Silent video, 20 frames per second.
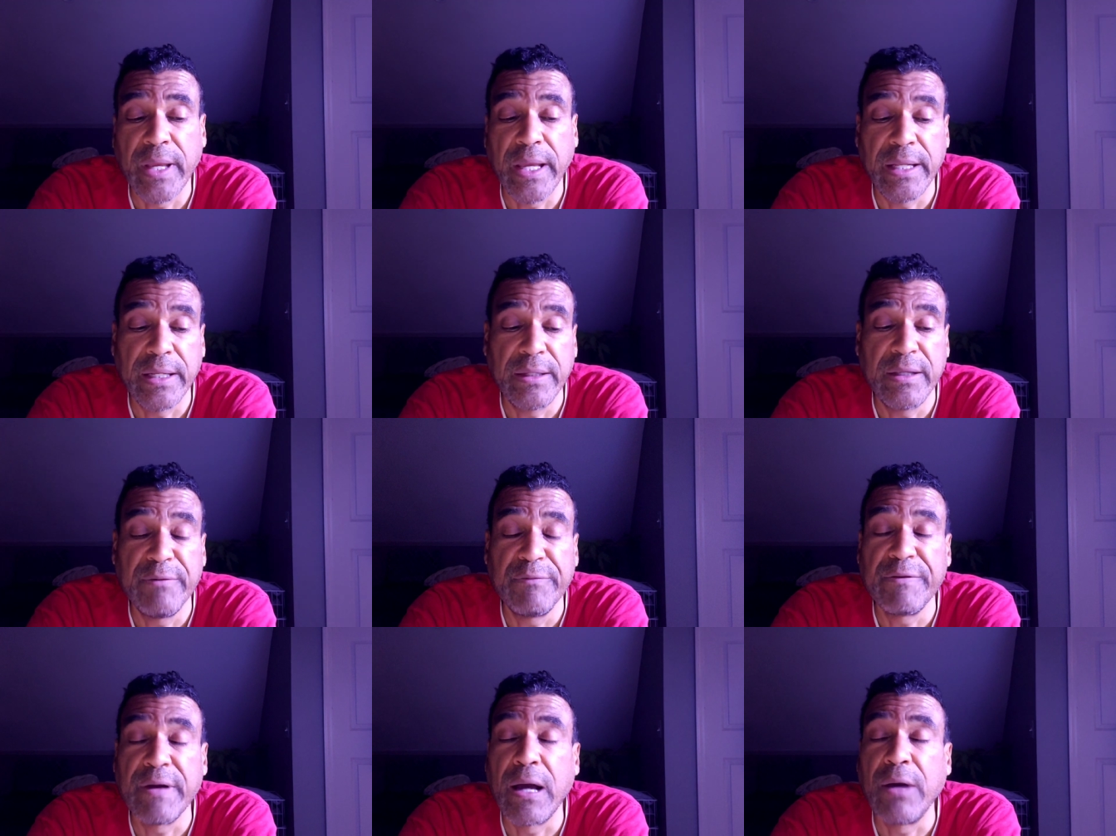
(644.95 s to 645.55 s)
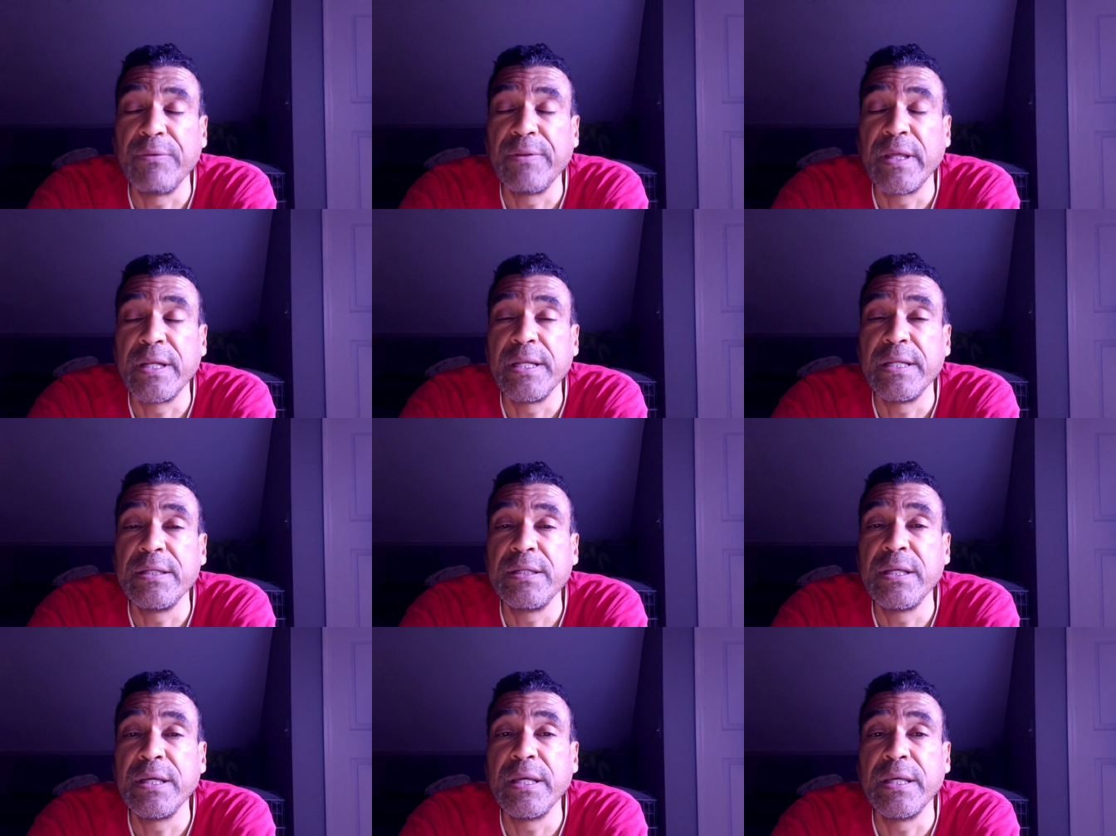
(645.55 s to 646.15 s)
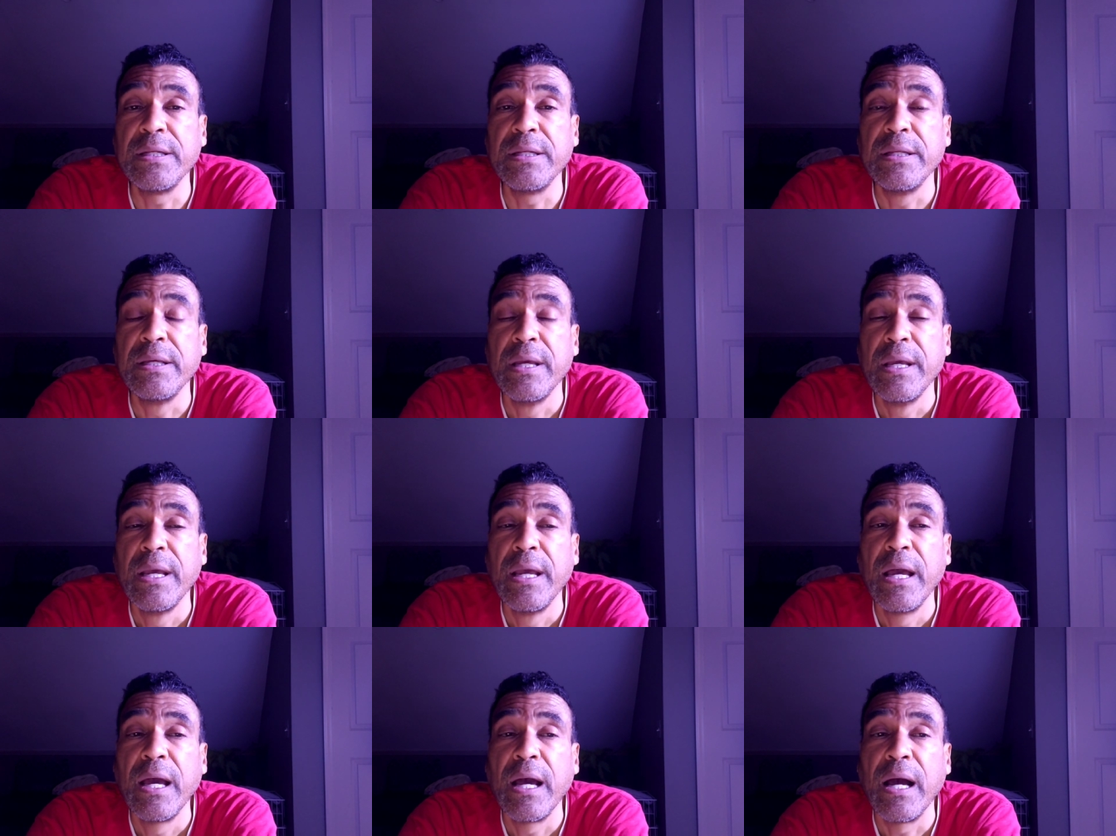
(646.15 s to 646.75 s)
And he found that it did.
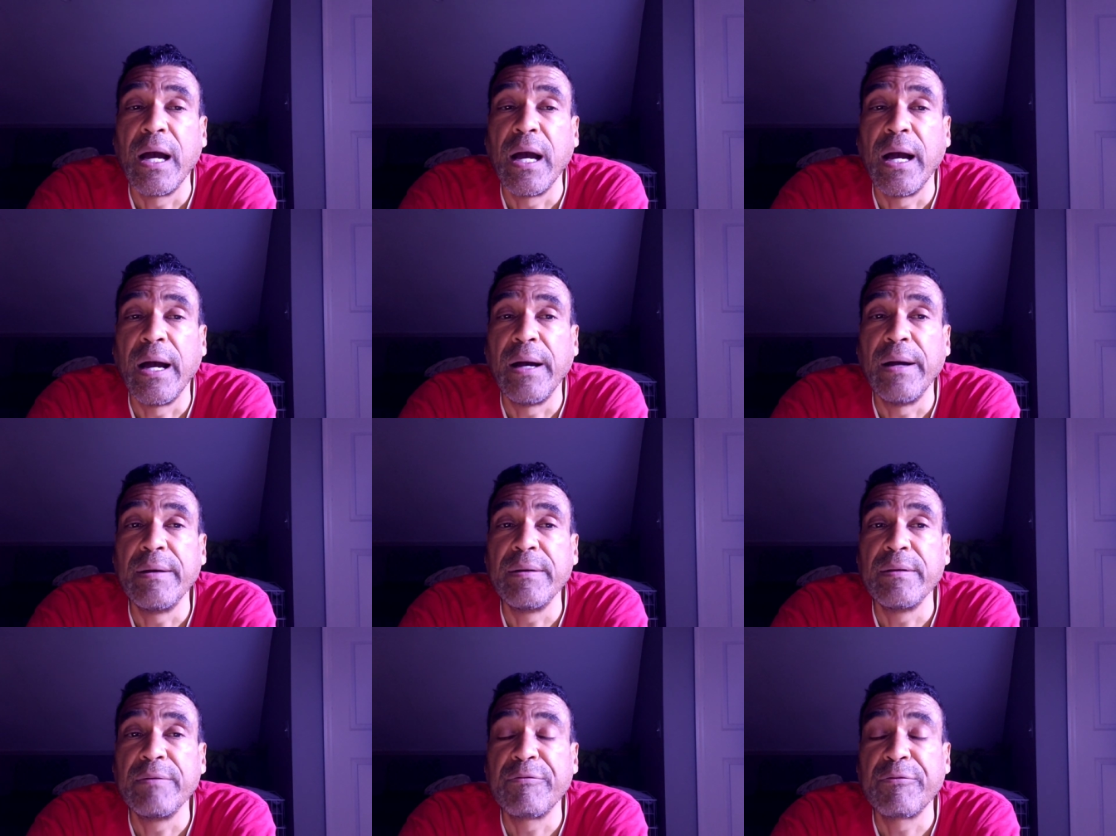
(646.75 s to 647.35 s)
Uh,